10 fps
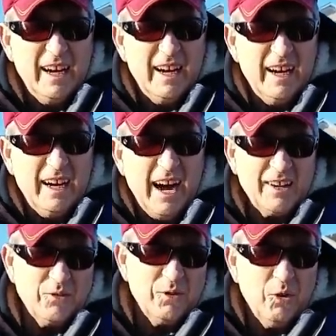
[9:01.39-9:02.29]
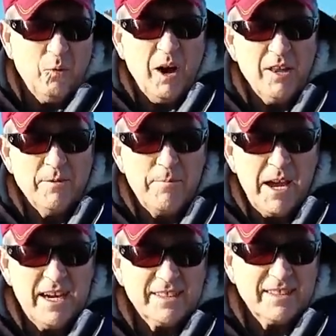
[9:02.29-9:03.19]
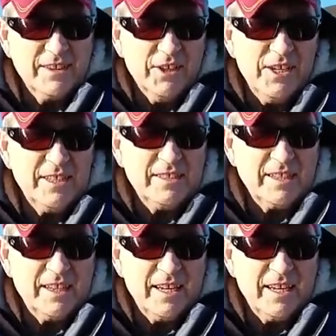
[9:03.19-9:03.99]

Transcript: I don't know why the Bass Elites and the